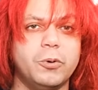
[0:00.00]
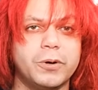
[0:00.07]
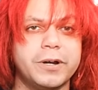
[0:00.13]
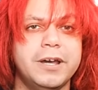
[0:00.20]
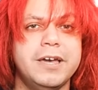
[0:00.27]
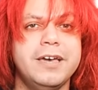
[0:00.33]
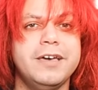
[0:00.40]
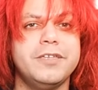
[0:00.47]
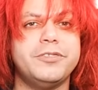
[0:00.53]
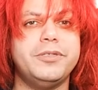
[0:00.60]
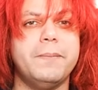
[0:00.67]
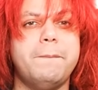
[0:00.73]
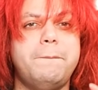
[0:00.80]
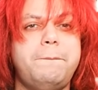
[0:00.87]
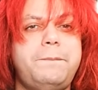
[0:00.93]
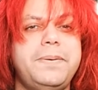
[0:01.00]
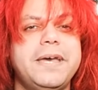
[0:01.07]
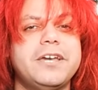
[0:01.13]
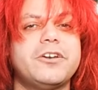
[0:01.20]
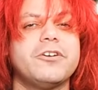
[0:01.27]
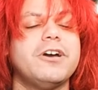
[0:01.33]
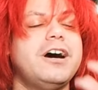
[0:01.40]
lore, the
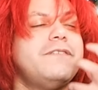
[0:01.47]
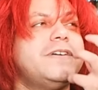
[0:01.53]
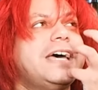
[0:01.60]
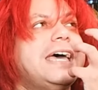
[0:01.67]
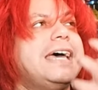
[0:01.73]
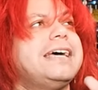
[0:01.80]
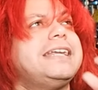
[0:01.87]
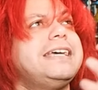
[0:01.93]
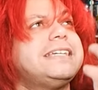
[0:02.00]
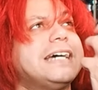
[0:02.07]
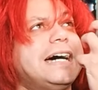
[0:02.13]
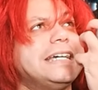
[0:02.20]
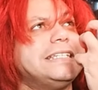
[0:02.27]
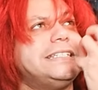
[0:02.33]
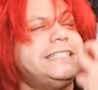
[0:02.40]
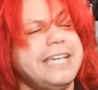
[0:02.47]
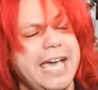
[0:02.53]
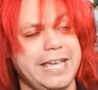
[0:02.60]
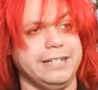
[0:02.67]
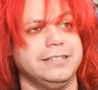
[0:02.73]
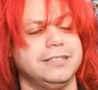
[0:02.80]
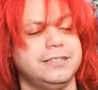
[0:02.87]
bigger of a headache I
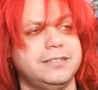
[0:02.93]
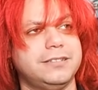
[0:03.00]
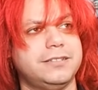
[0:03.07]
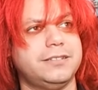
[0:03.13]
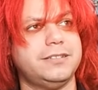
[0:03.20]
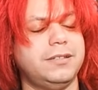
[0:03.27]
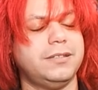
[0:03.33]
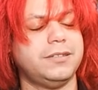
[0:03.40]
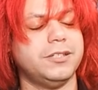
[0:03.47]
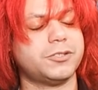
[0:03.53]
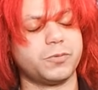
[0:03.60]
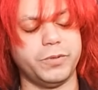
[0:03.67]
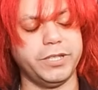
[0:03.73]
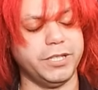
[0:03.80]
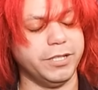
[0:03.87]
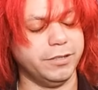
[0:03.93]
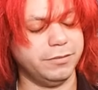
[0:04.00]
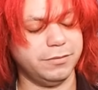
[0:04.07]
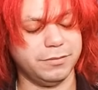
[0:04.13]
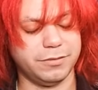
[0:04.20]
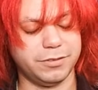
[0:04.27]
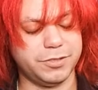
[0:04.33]
get. This
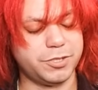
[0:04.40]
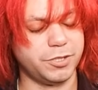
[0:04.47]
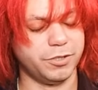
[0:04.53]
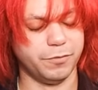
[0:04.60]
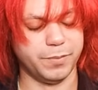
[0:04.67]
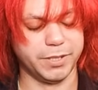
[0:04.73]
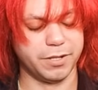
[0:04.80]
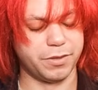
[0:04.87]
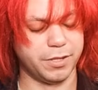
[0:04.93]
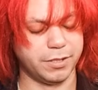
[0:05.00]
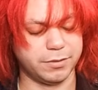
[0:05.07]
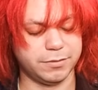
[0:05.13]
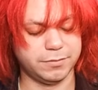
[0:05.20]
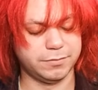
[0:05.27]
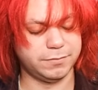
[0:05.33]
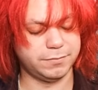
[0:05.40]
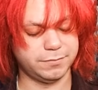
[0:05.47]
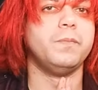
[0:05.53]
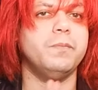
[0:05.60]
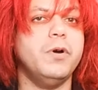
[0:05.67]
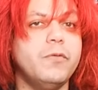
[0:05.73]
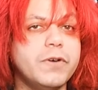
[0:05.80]
really shouldn't have been a thing.
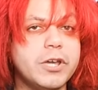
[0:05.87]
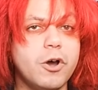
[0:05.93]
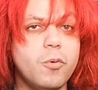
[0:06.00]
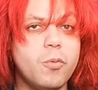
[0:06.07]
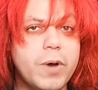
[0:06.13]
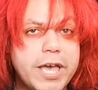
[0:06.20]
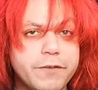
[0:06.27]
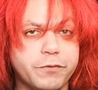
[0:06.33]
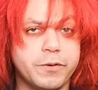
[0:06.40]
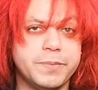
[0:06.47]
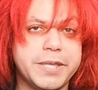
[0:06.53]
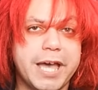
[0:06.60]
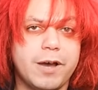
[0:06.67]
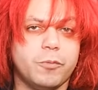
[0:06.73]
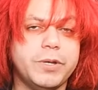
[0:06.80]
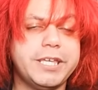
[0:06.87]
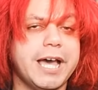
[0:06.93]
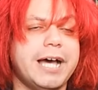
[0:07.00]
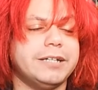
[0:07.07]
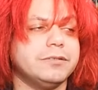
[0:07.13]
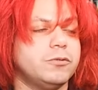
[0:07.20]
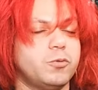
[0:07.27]
Moving away from that, we
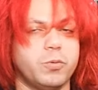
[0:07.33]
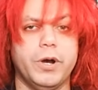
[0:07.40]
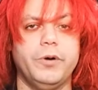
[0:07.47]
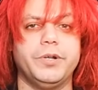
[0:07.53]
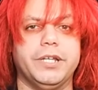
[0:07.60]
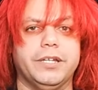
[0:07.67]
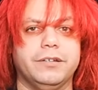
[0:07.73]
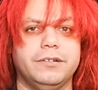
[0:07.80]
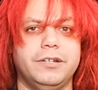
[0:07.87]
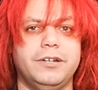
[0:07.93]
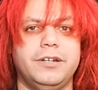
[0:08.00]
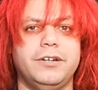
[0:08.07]
got Grody,